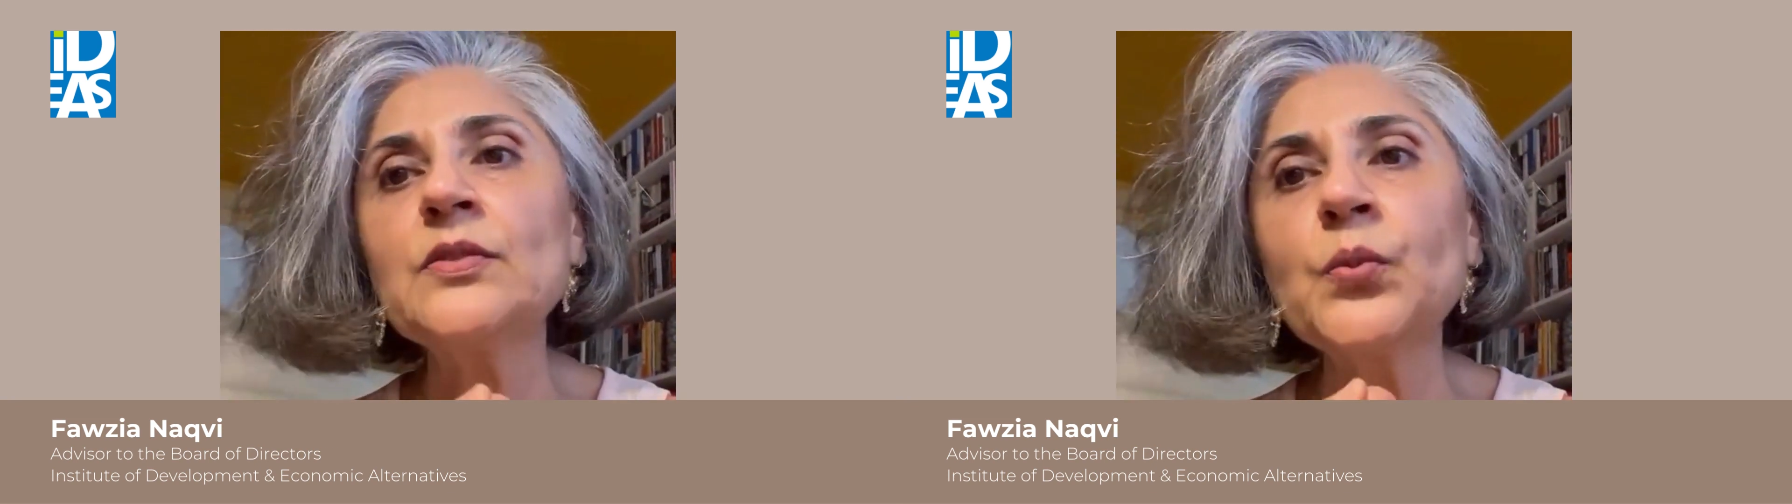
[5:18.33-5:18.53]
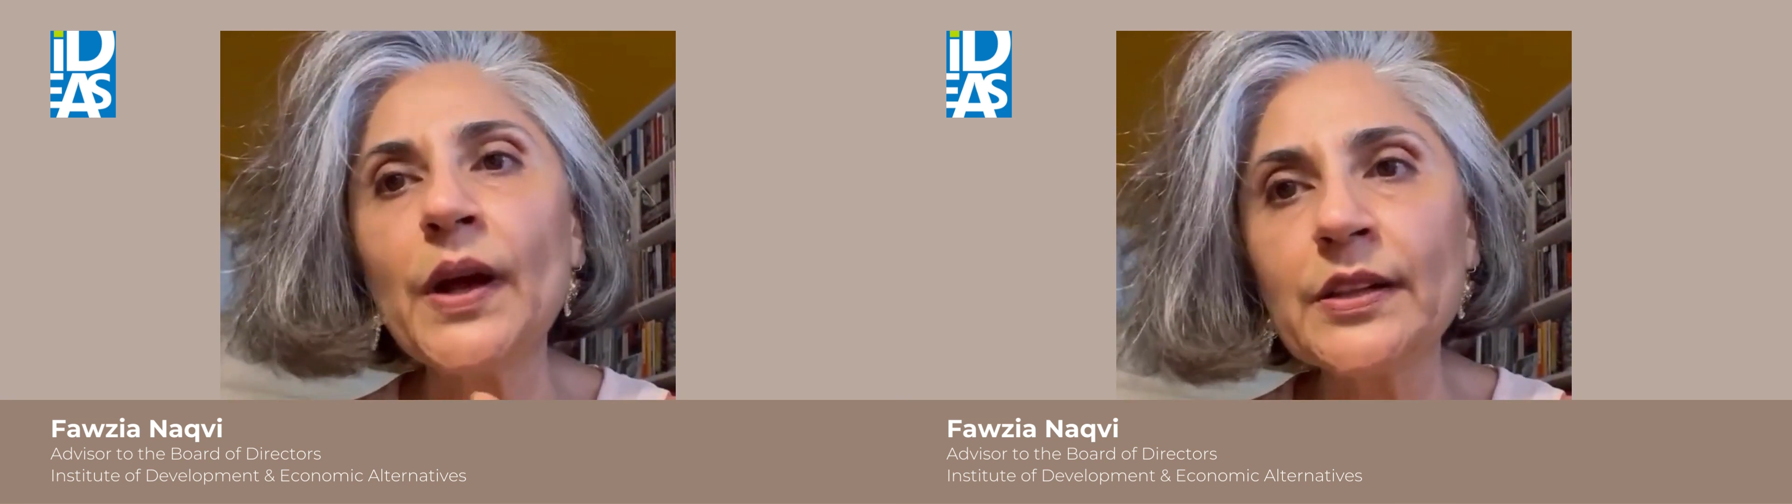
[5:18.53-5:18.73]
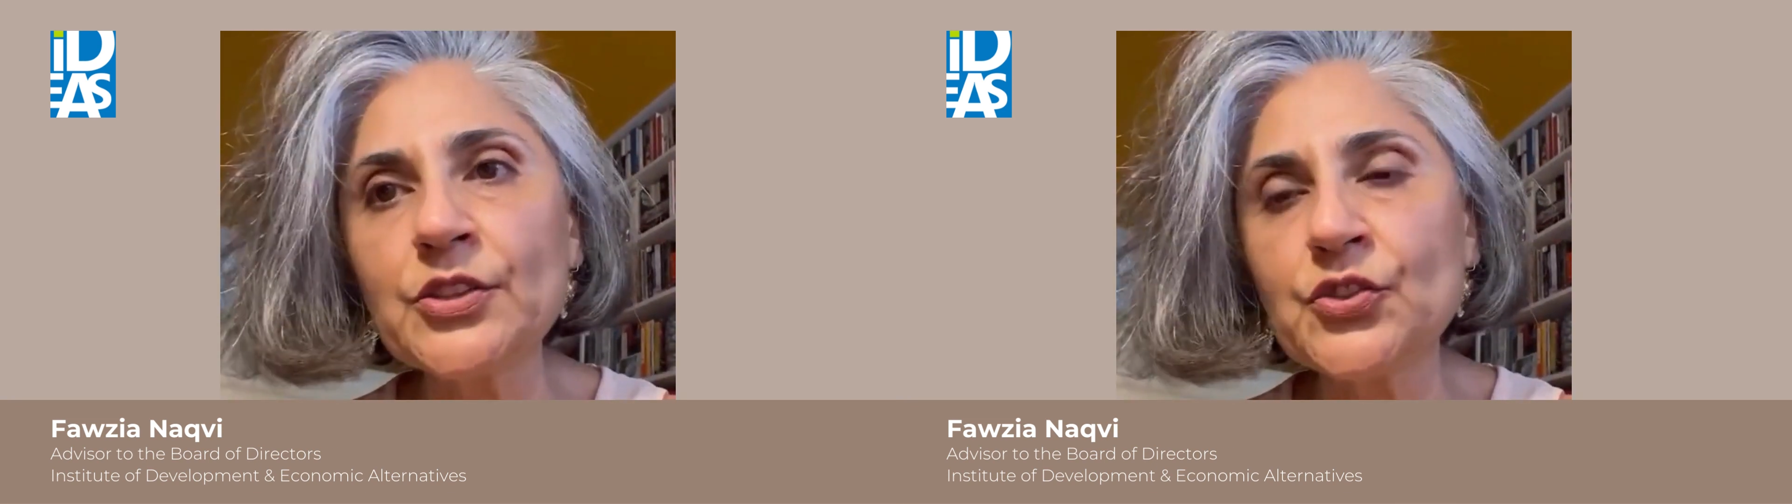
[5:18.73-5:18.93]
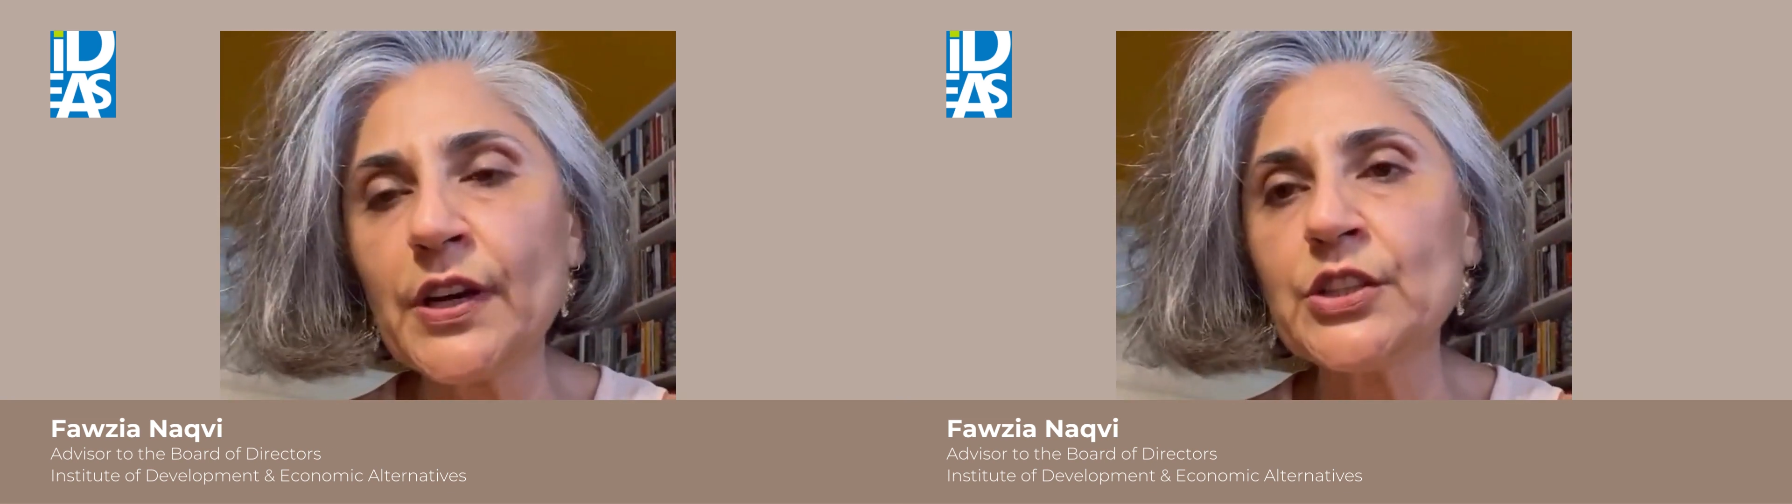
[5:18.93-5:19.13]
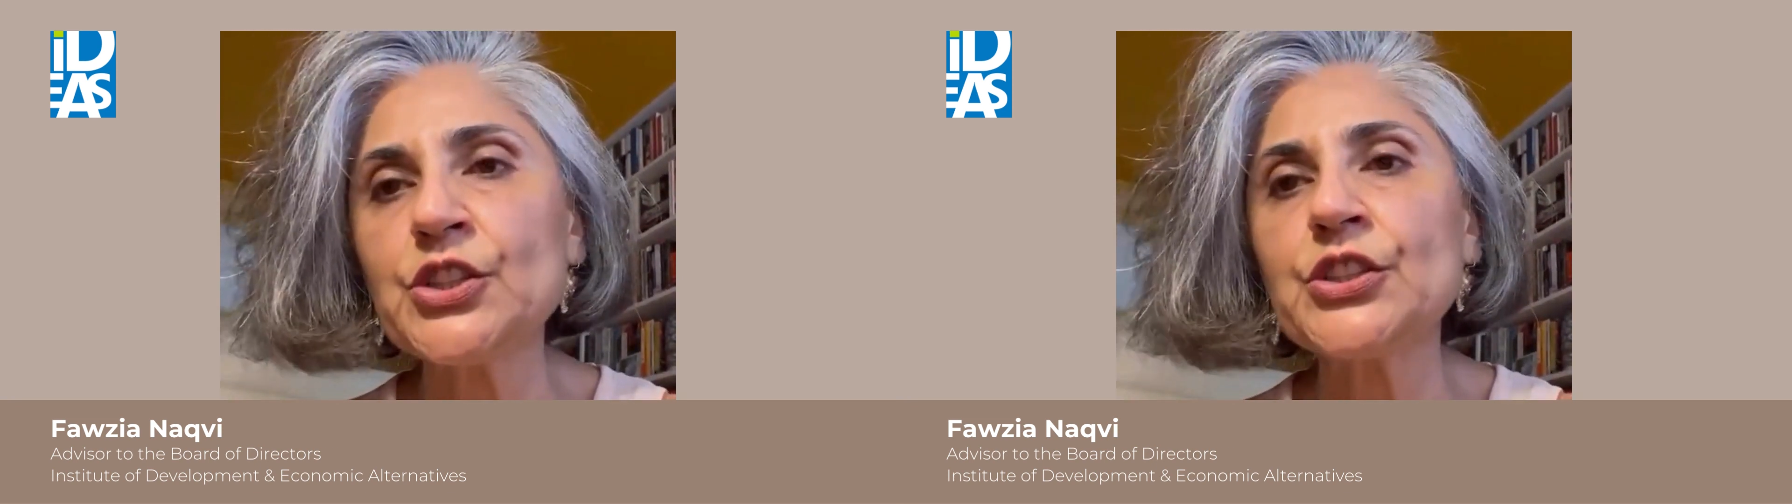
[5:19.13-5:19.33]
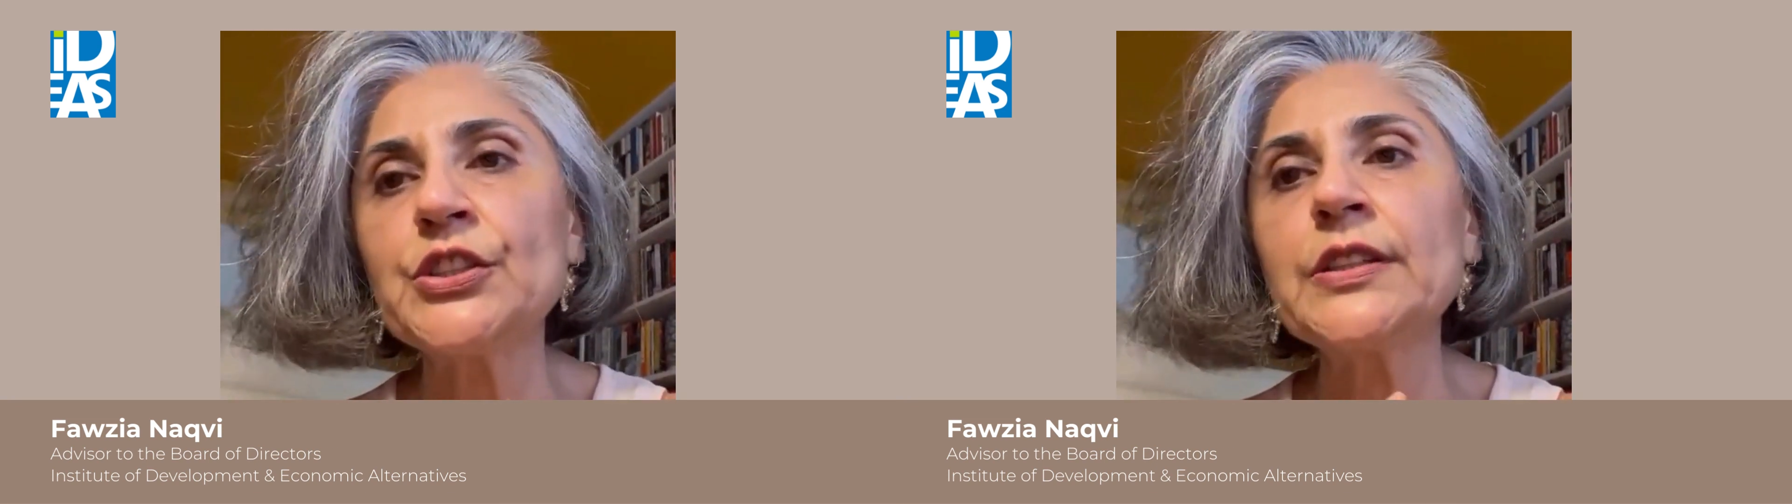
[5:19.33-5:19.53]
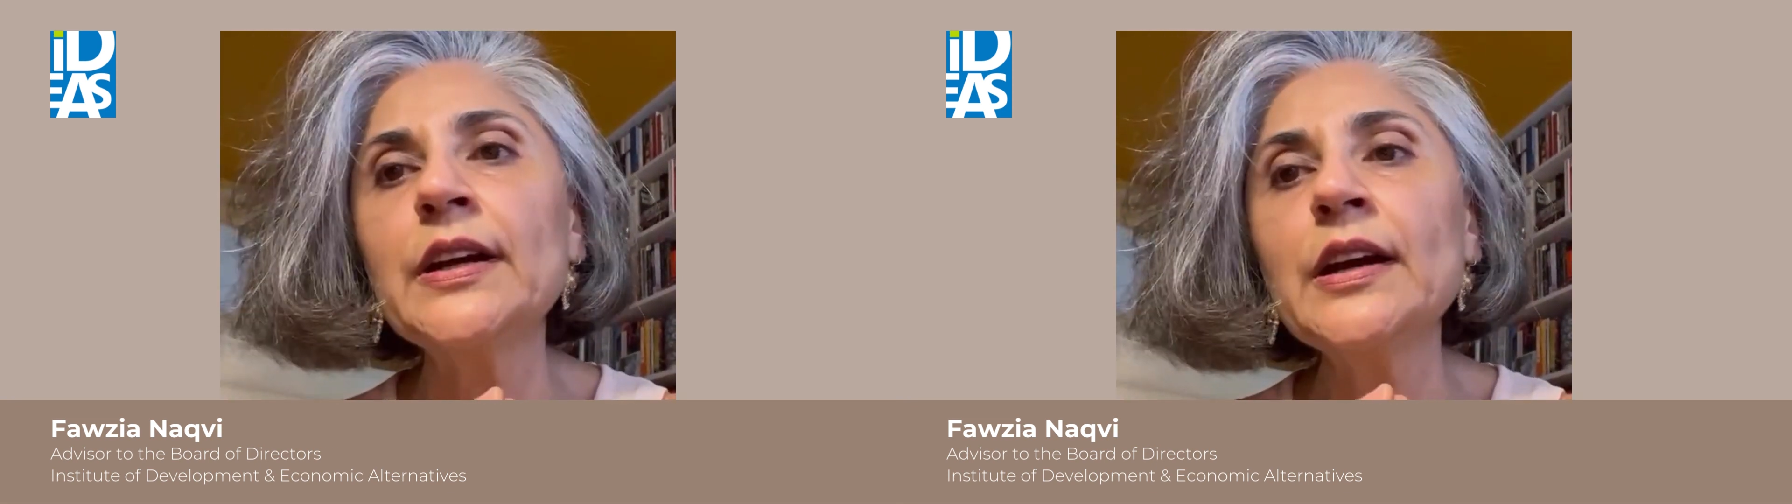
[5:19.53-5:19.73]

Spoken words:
well-structured